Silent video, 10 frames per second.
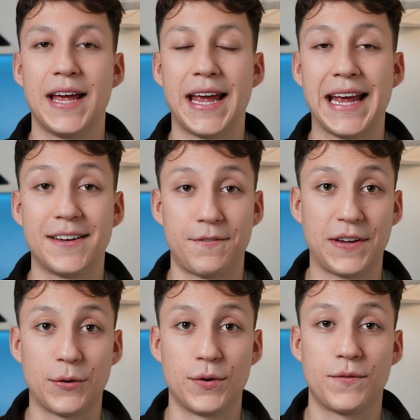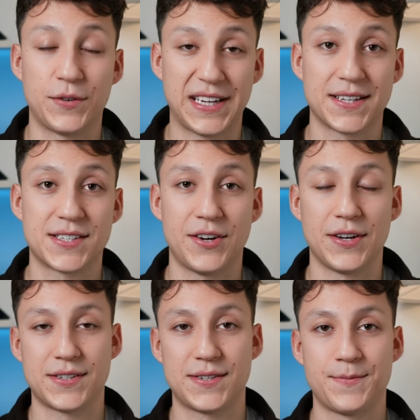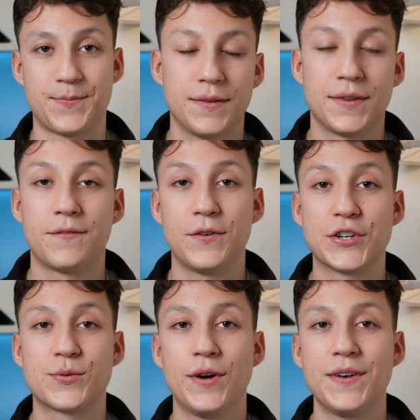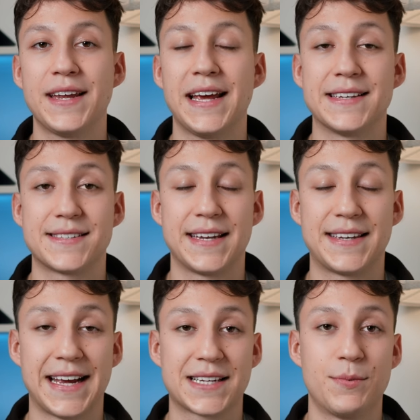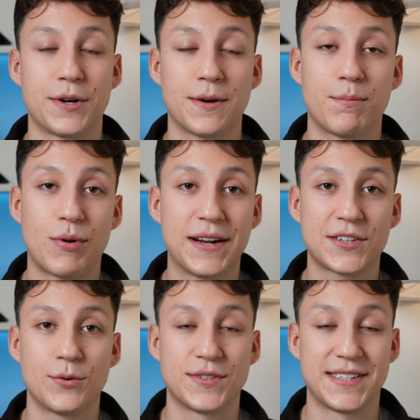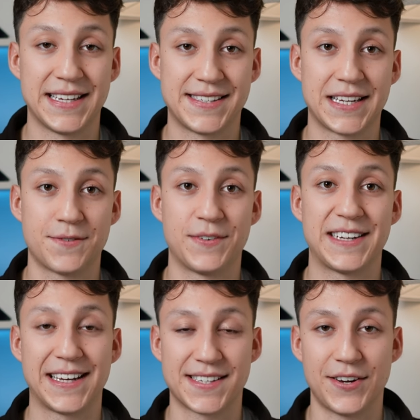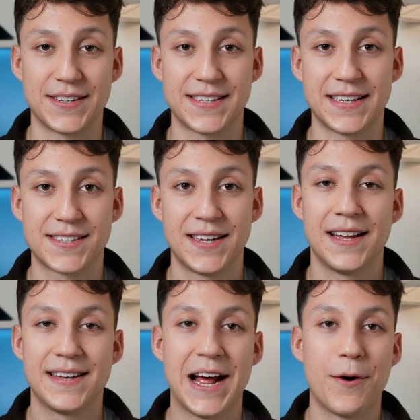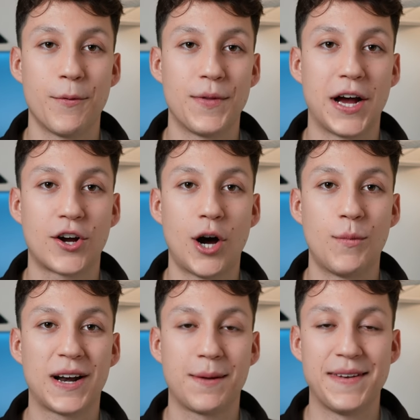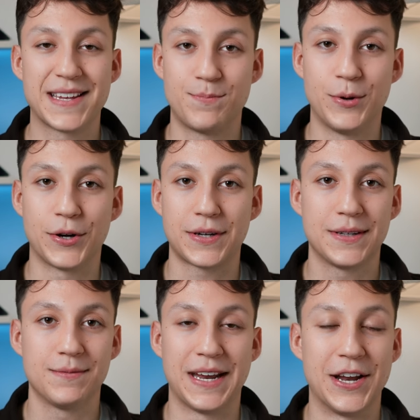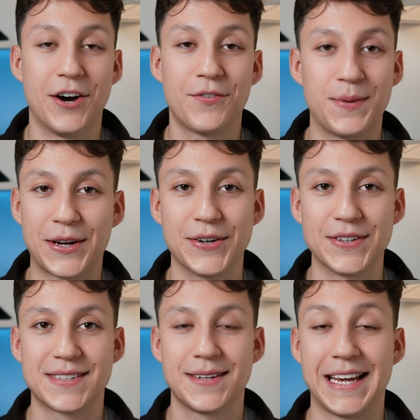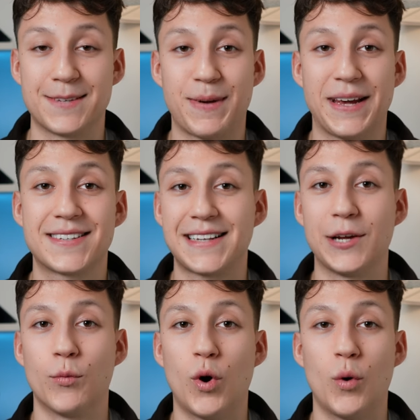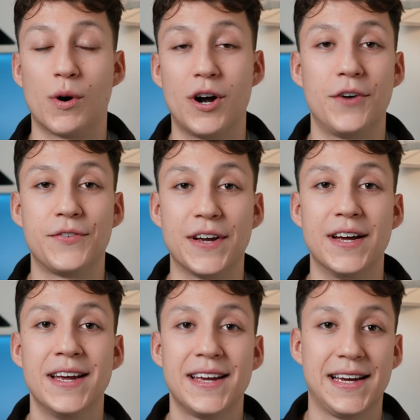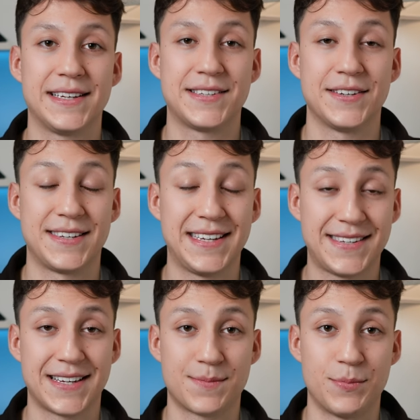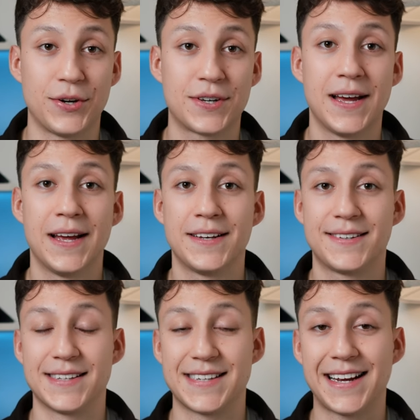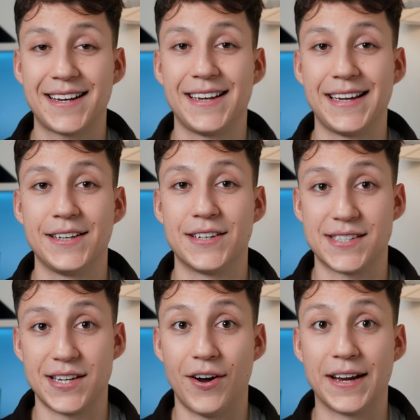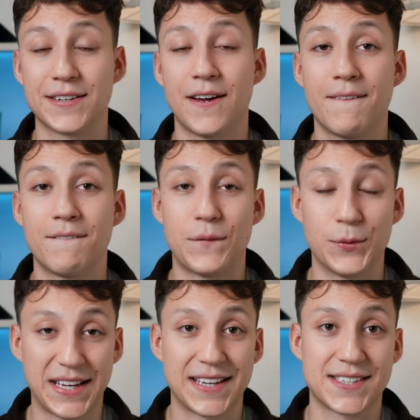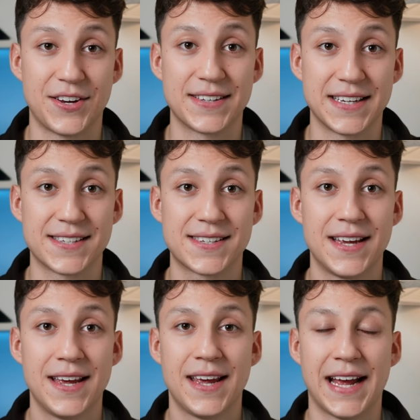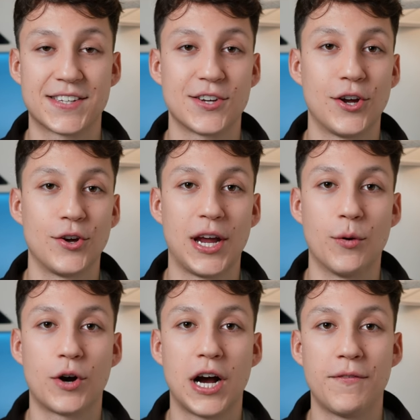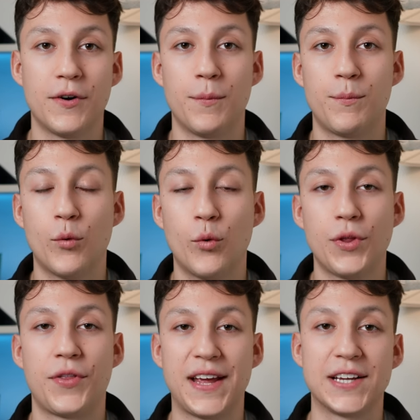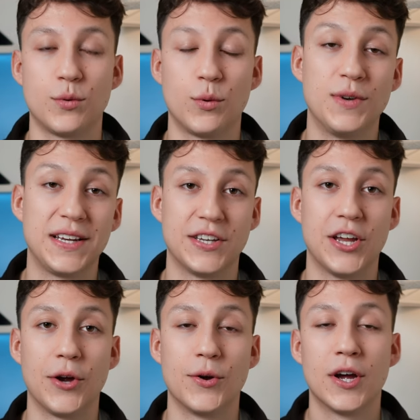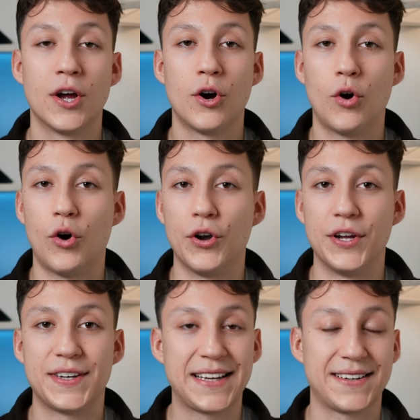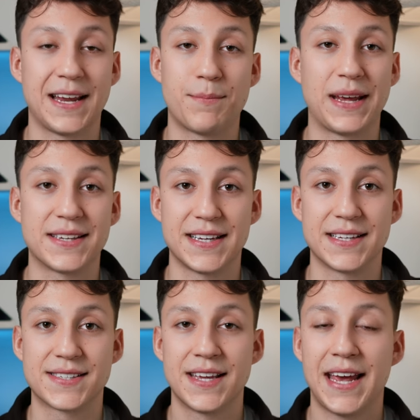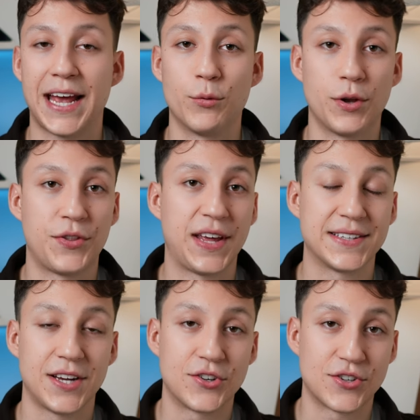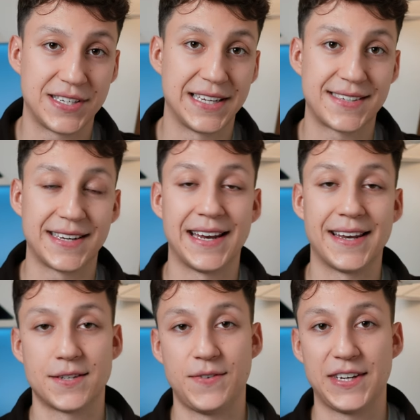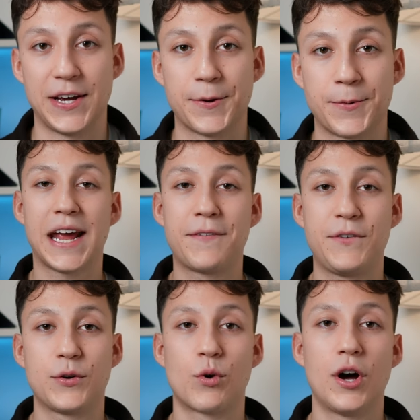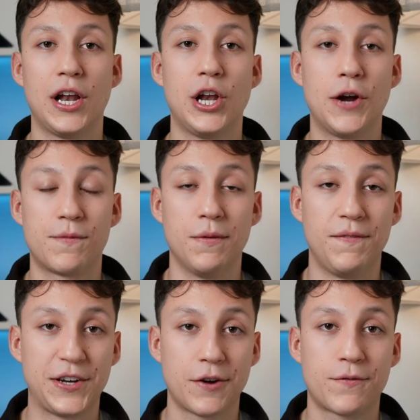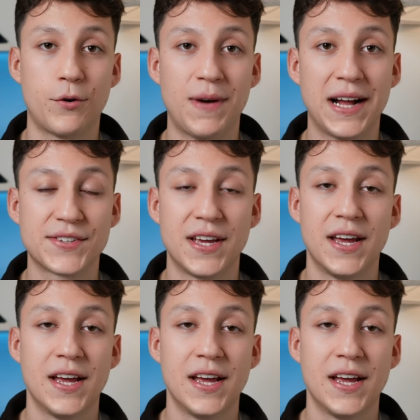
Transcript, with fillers: in the field for data science. The first one is the textbook Practical Statistics for Data Scientists. Now, I can't recommend this book enough because it's basically what we're after. It's a statistics book exactly designed for data scientists. And so it will cover all the things we will need to know on a day-to-day basis and all the things I just listed in this video. If you'd rather learn from a video format,